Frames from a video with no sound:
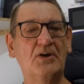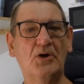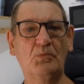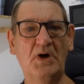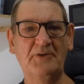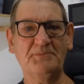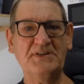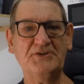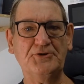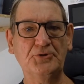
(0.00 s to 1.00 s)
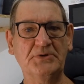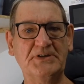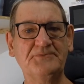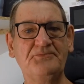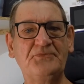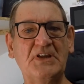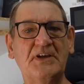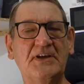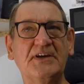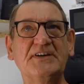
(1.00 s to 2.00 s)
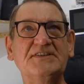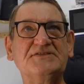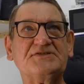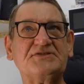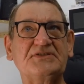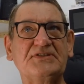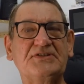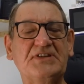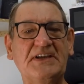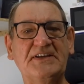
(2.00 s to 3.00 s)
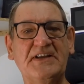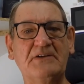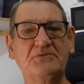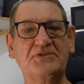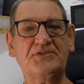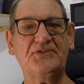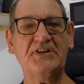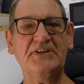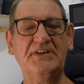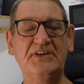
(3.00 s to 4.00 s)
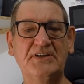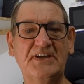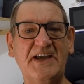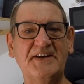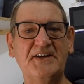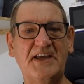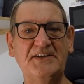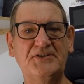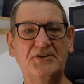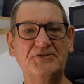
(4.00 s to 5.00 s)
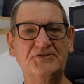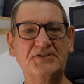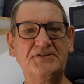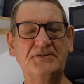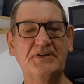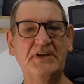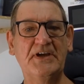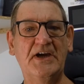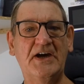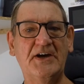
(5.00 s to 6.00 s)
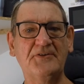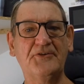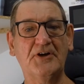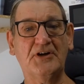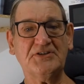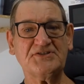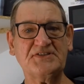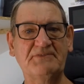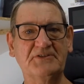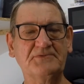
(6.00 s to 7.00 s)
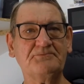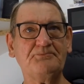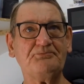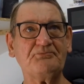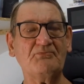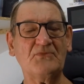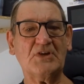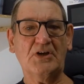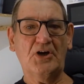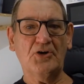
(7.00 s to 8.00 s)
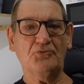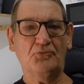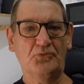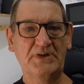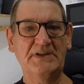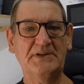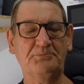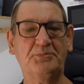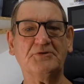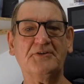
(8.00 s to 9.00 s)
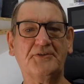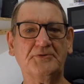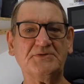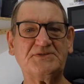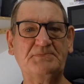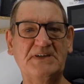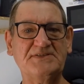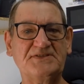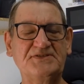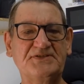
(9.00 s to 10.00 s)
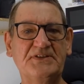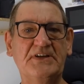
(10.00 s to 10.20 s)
and what I've been doing is taking out the Canon 800 and the R7 and really put it through its paces,